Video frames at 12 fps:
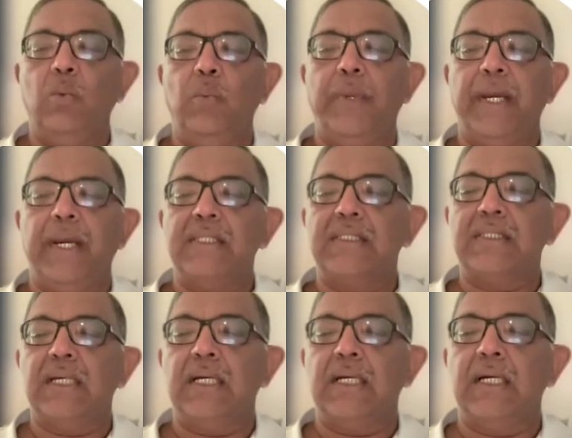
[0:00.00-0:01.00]
Whereas
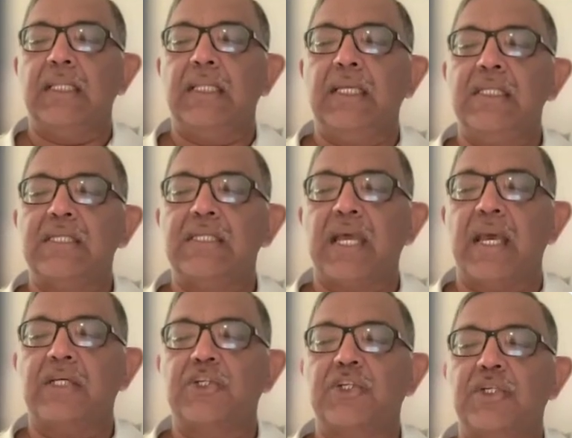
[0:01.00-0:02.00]
these
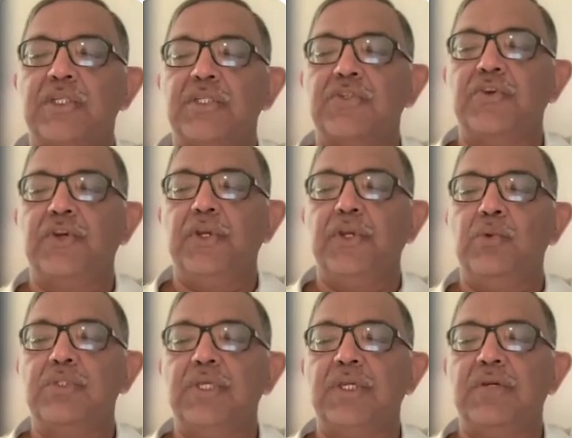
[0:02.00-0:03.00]
actions
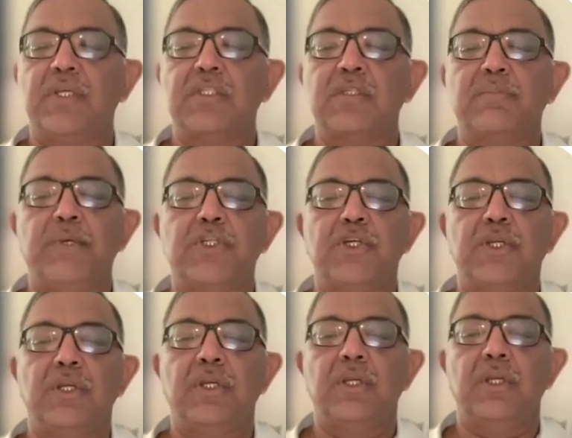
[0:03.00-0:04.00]
reduce the
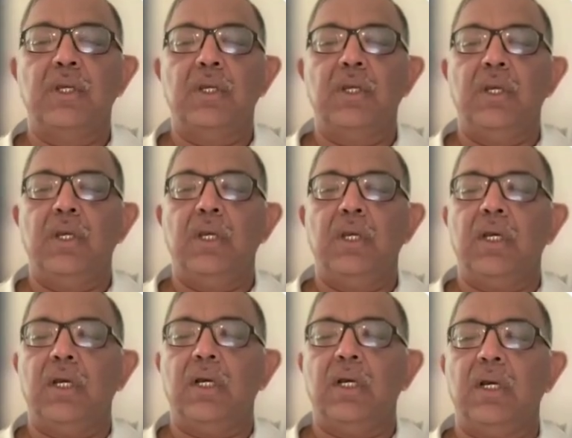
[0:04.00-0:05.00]
transmission
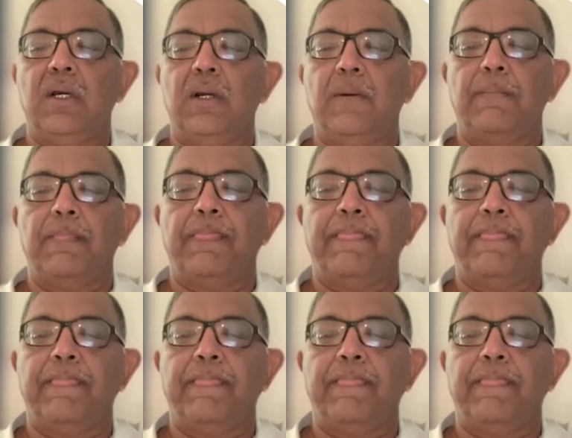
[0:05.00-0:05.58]
and